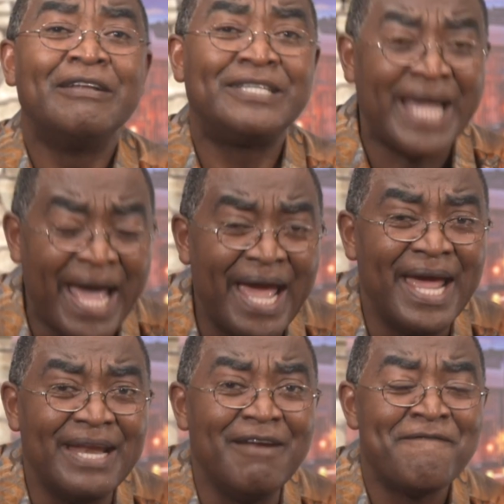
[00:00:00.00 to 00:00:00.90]

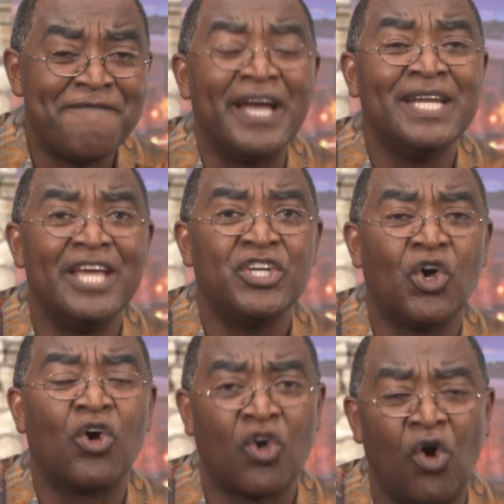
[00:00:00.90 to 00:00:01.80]
10
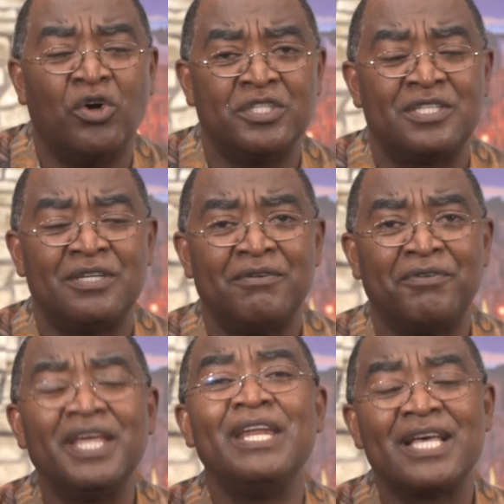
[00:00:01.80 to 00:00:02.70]
financial goals
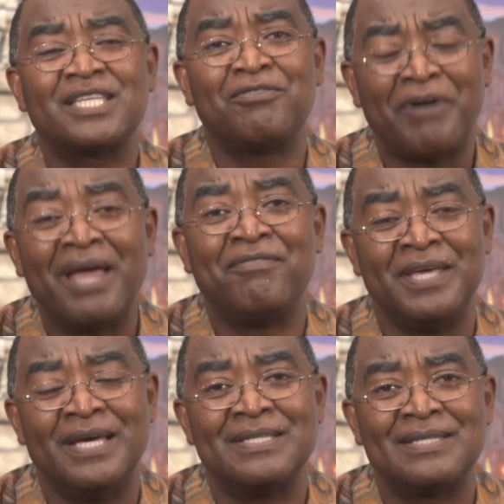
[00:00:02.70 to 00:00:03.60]
for the next 5
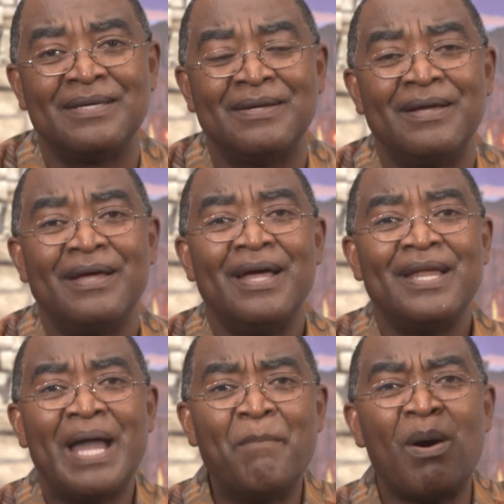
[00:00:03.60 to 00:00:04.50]
years.
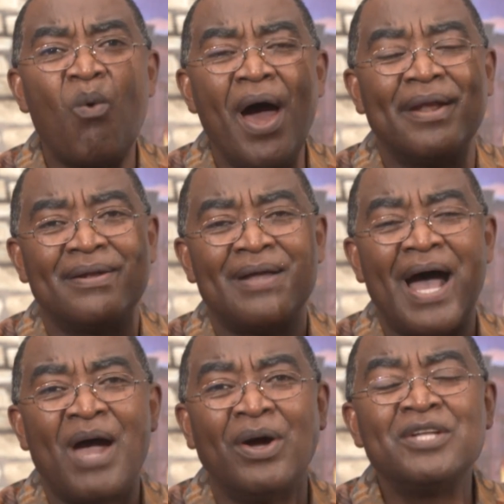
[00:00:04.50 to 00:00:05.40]
Number 1,
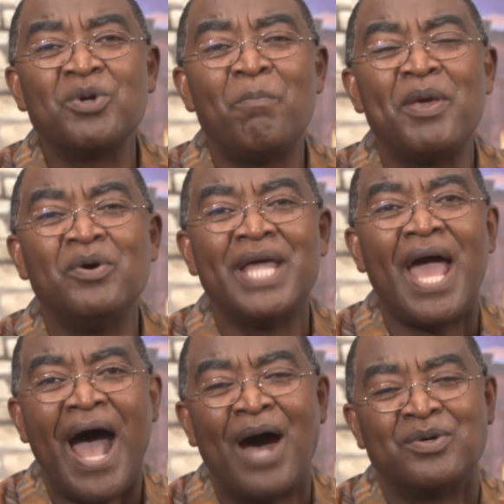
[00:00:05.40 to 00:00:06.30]
I want to build a
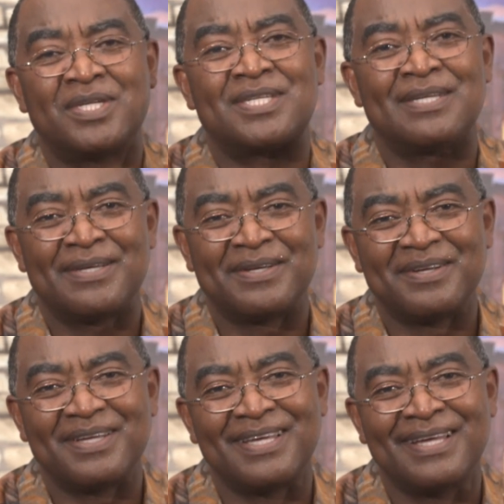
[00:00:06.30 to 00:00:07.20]
house.
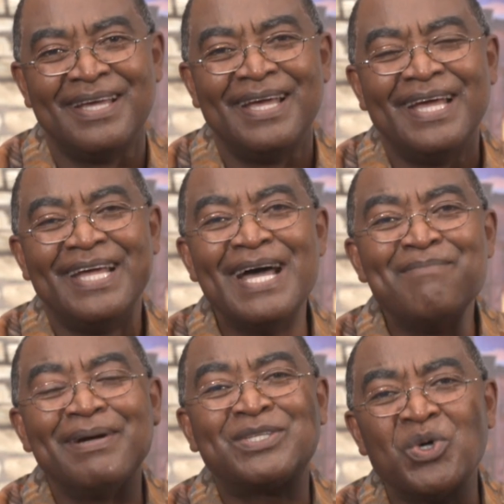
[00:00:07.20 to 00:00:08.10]

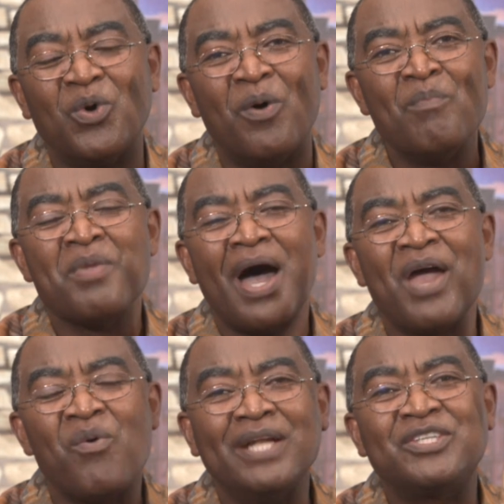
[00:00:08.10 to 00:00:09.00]
Number 2, I
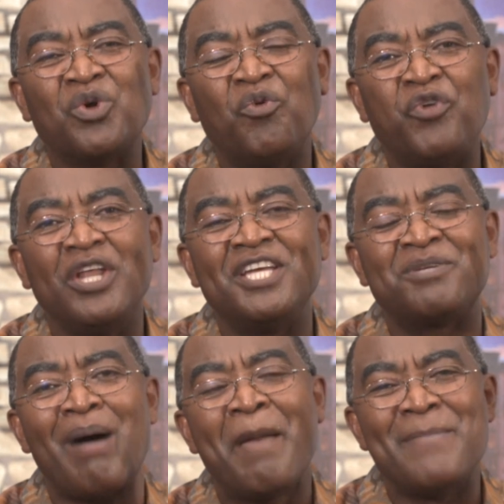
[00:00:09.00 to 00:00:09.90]
want to finish
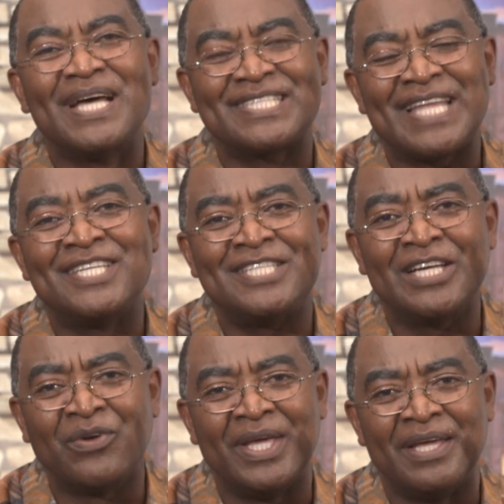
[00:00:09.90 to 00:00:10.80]
my master's
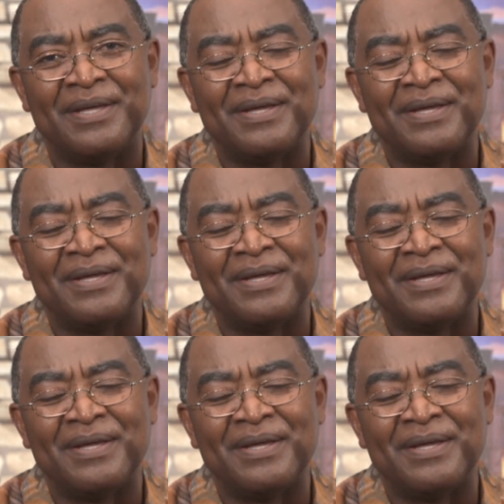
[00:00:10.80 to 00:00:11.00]
degree.